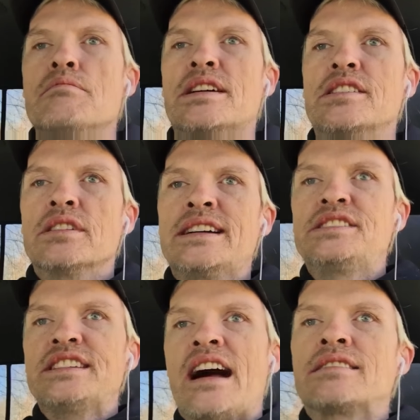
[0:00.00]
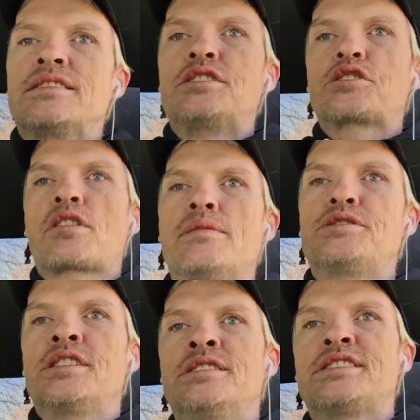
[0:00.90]
but the link's down in the
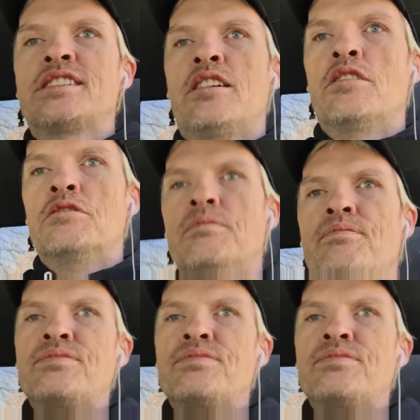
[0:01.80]
description, so